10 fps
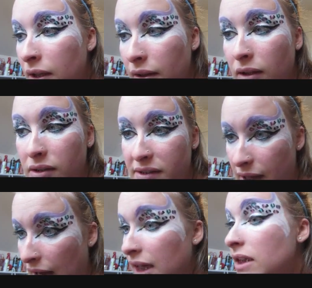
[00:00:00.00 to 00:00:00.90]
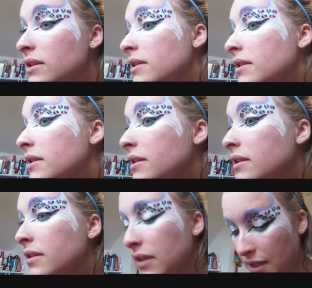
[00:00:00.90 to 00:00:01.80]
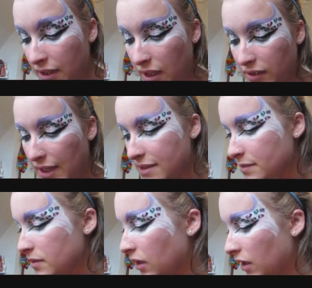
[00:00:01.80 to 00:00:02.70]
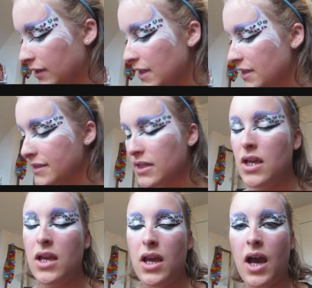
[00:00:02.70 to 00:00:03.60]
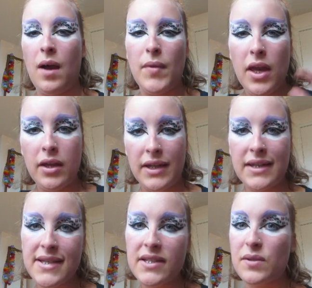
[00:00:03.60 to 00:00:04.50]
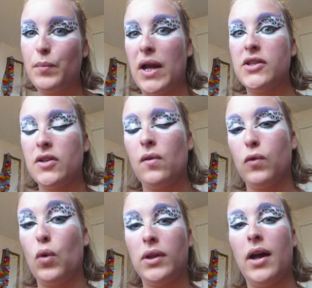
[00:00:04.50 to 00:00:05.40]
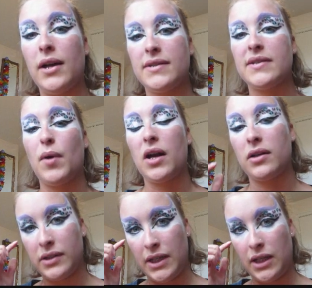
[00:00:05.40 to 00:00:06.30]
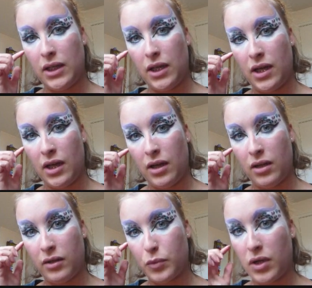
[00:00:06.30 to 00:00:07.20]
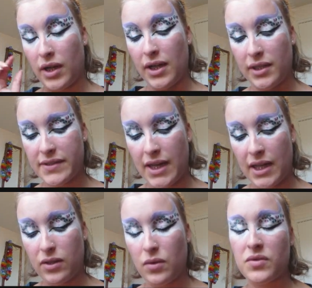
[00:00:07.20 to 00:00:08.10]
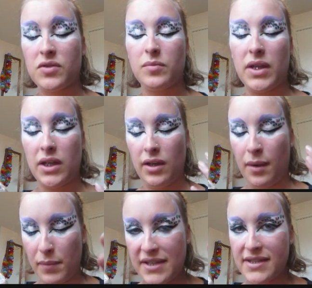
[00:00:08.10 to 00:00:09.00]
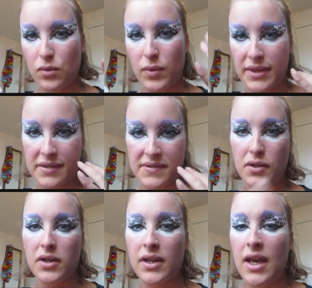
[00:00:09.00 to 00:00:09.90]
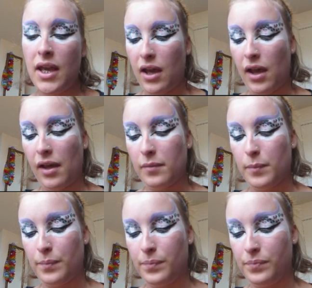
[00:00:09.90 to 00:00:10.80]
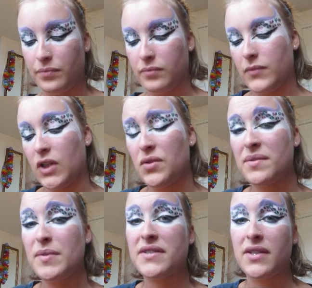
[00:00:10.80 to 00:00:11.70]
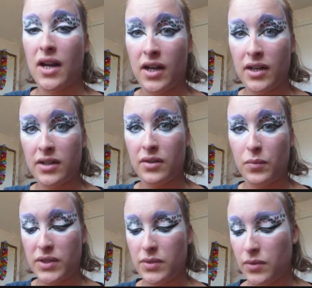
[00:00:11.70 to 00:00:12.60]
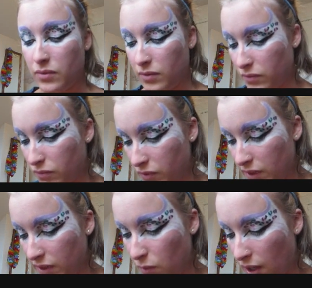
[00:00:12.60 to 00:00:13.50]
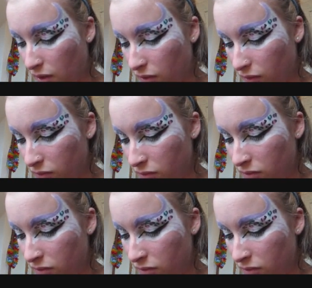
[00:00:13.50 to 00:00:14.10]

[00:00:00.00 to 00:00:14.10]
There's that. And then last but not least, NYX has a bunch of roll-on sparkly products, and those would be amazing with this look. Charisma Star would do really well,